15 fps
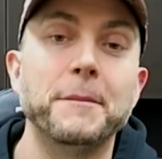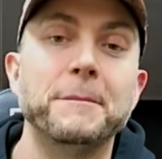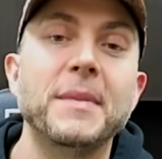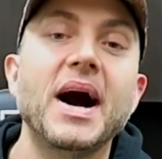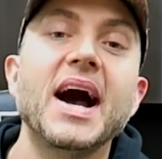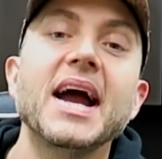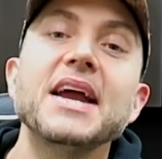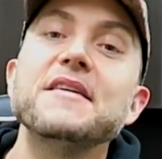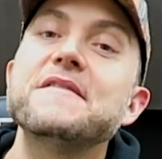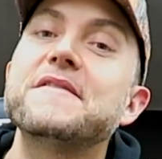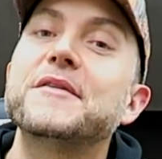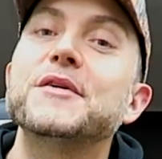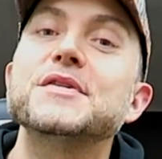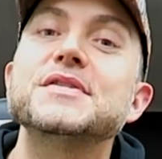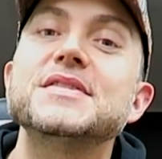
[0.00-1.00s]
my
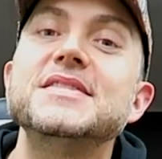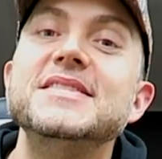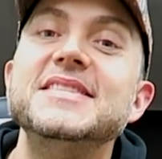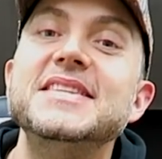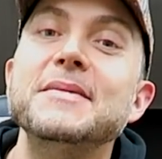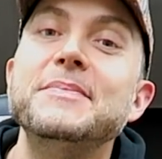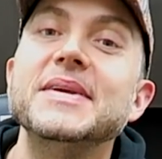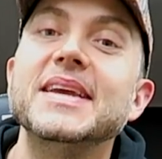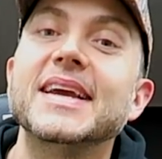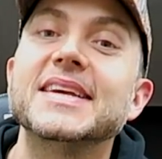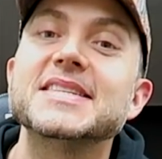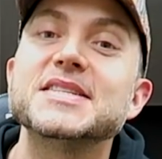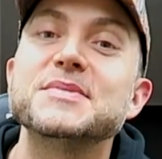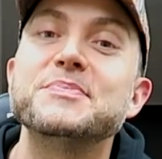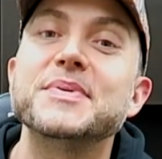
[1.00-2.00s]
first dipping
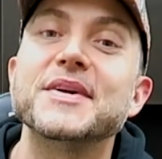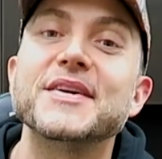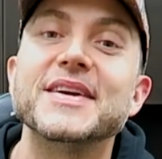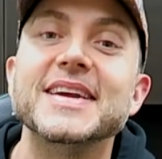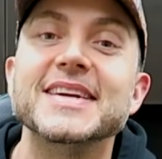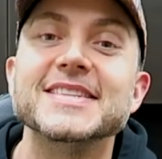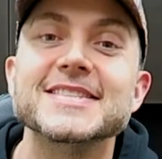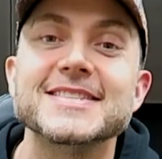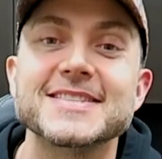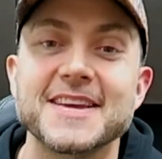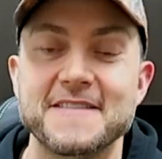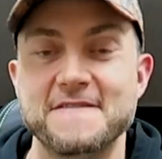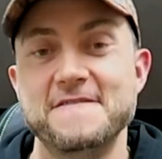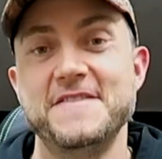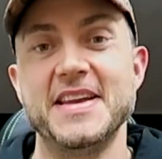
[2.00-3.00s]

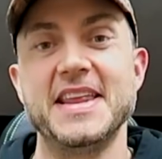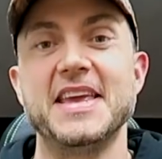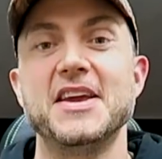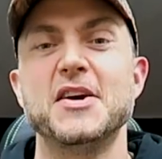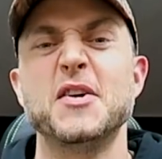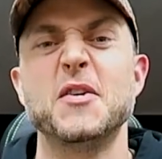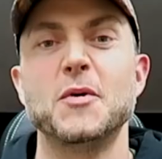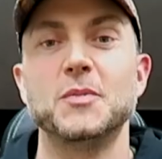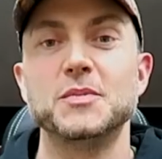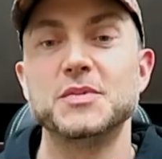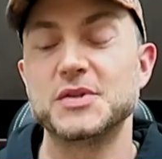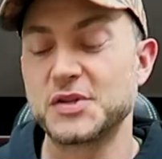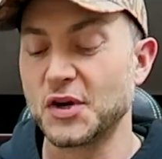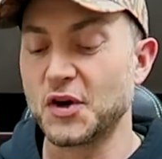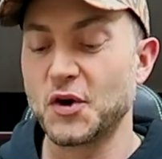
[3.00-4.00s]
experience video.
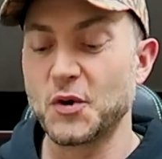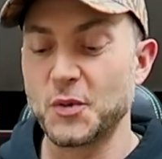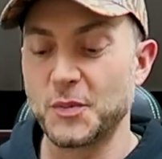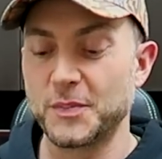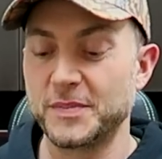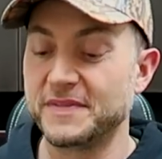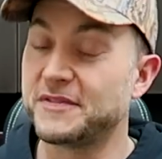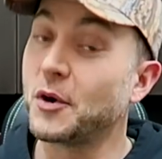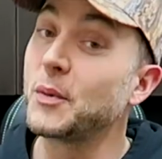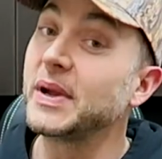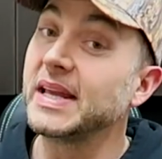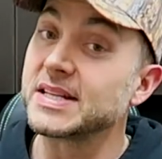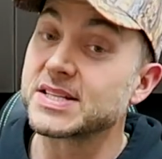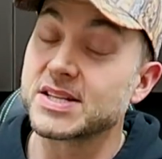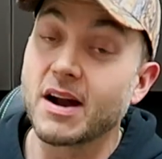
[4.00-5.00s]
So before we
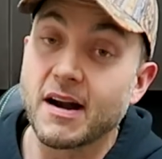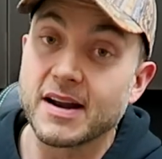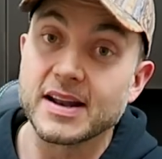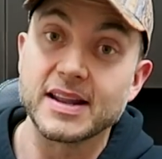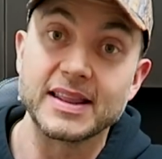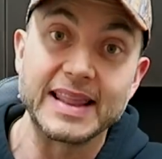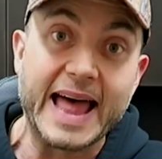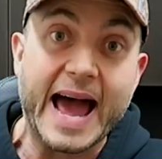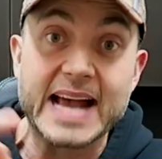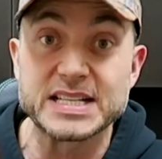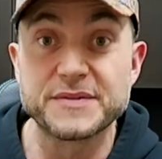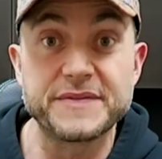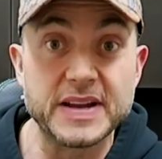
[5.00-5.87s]
get started, last